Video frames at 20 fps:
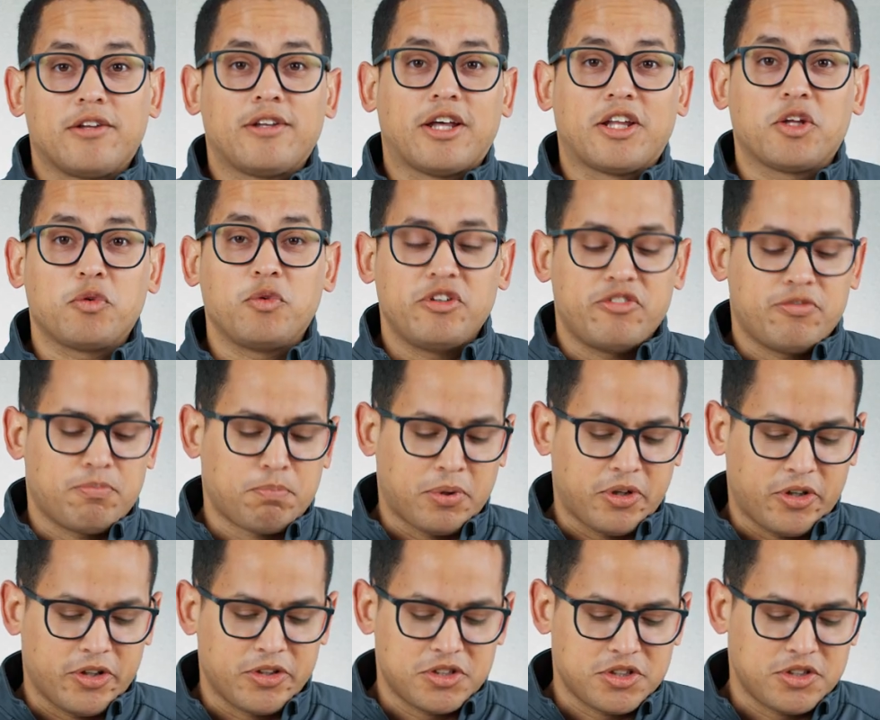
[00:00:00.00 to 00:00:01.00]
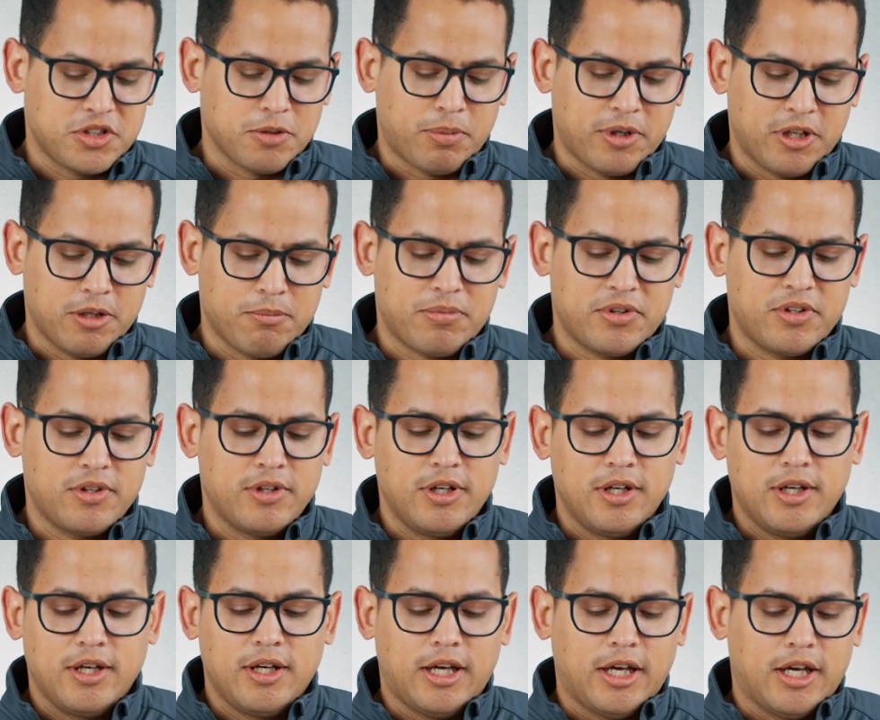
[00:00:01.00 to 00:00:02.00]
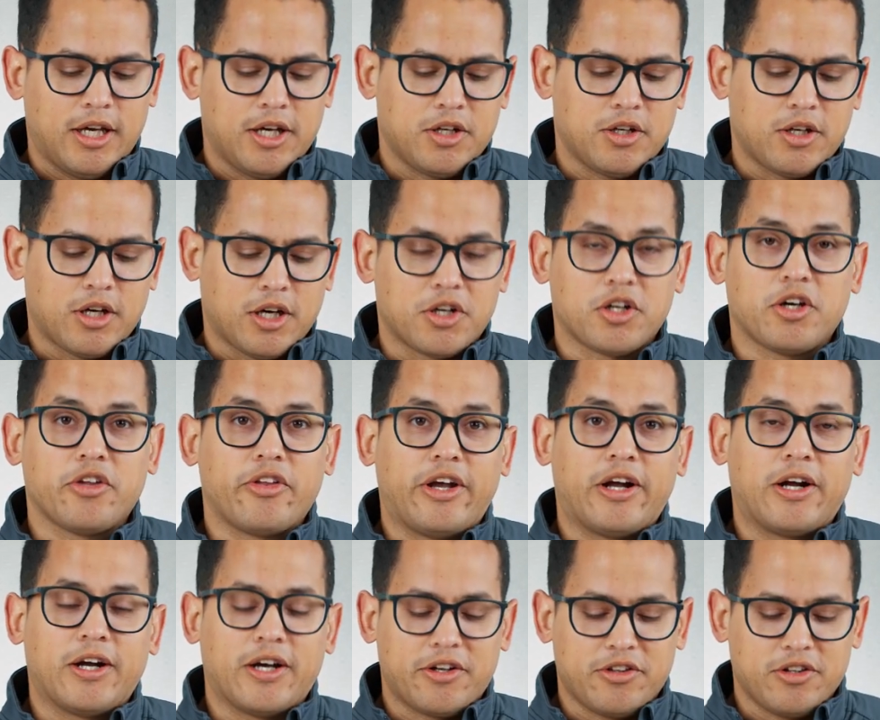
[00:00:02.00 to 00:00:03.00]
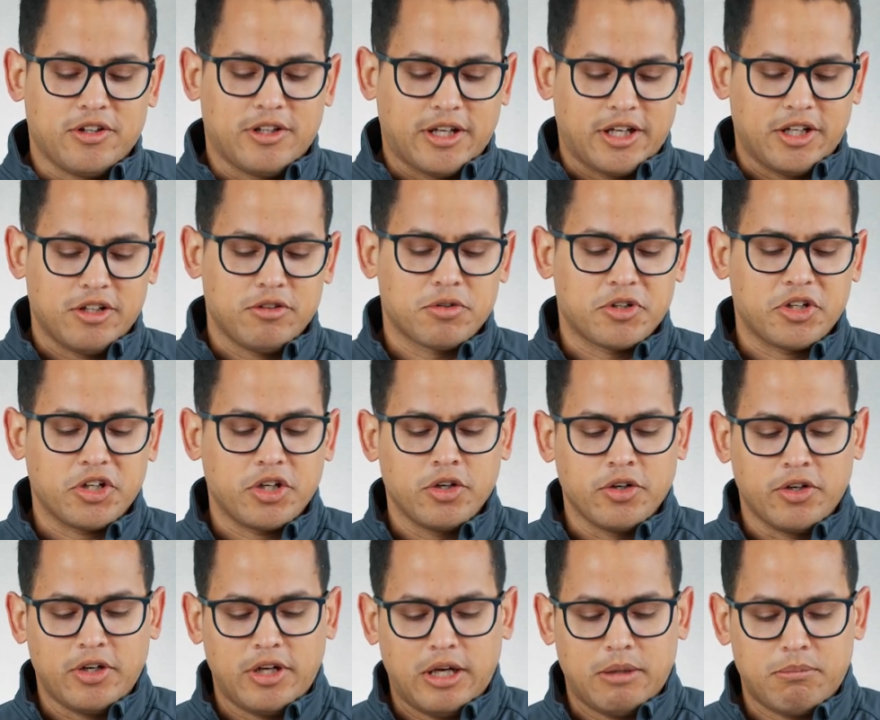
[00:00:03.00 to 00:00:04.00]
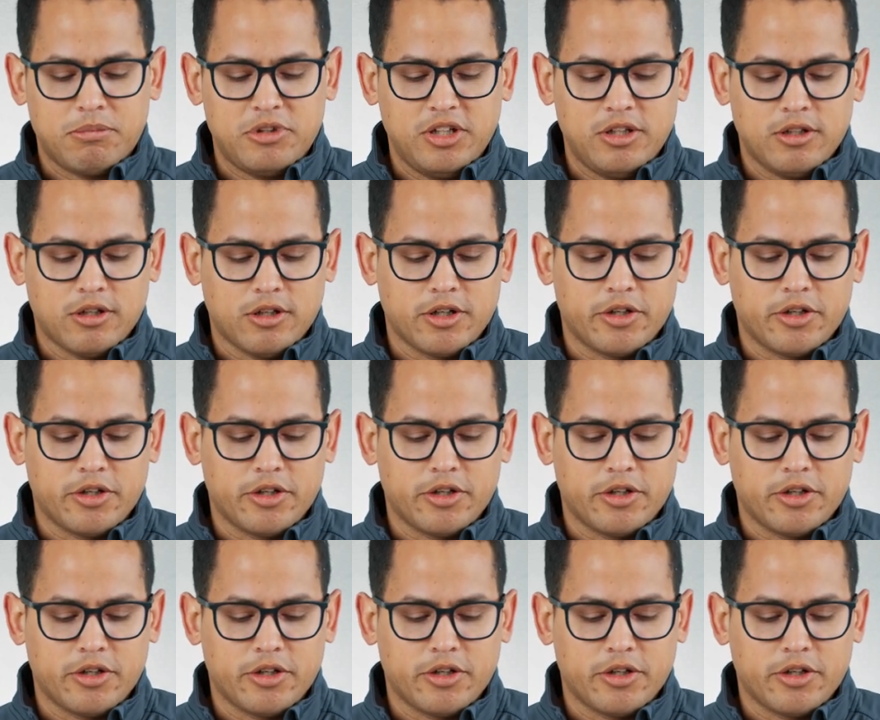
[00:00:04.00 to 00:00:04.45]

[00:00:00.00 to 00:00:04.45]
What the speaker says: Now that we've purged the pump and gotten all the air out of the lines, we're going to go ahead and empty our